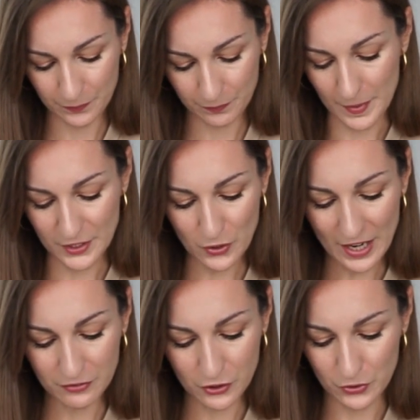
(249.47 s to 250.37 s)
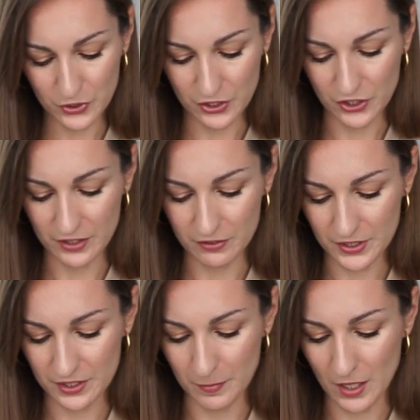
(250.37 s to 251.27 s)
But you have to use a
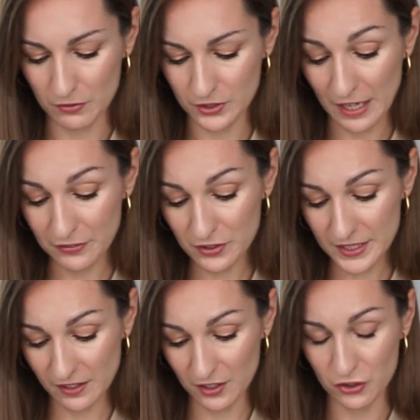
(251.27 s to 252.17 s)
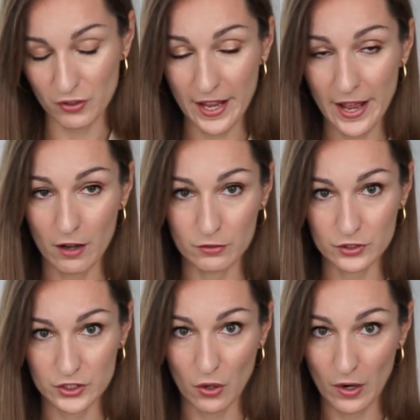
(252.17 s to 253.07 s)
generous amount. After it's gonna dry out,
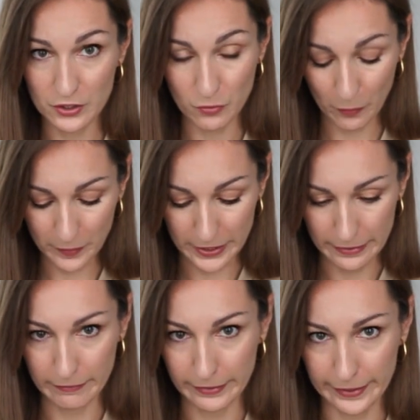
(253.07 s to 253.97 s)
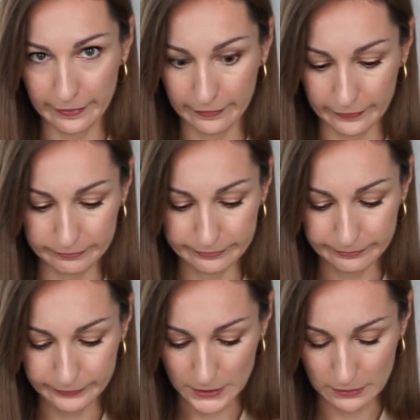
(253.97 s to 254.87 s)
so it won't be like
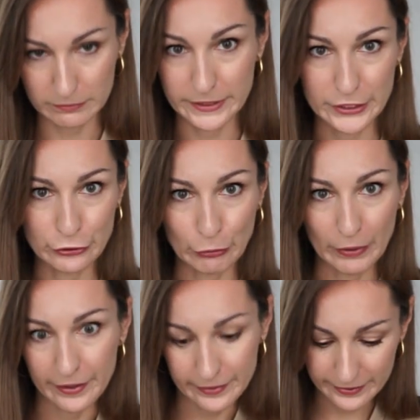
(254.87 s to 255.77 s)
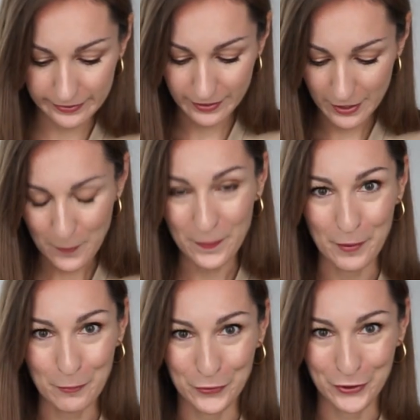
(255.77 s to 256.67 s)
destroyed
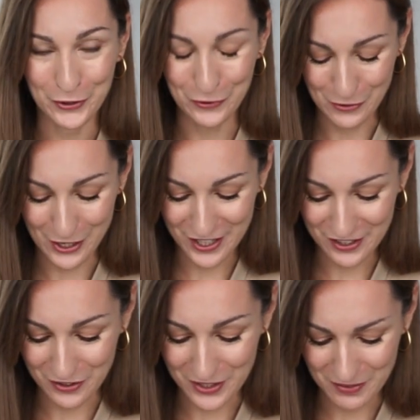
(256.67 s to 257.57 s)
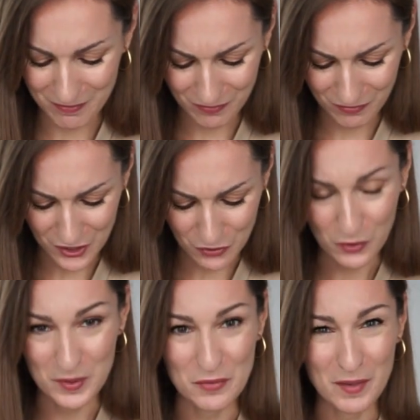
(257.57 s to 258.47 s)
paper, or it
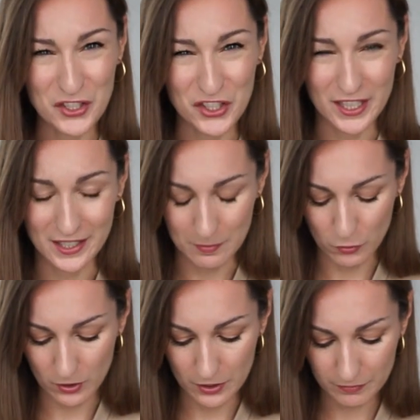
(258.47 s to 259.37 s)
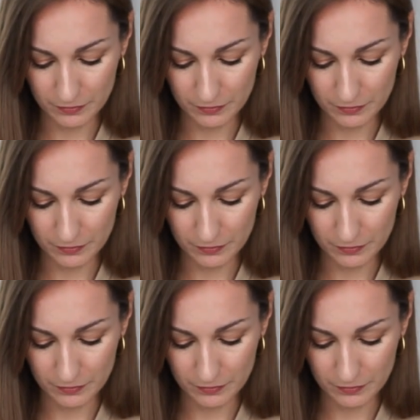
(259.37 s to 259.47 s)
won't be smudgy anymore.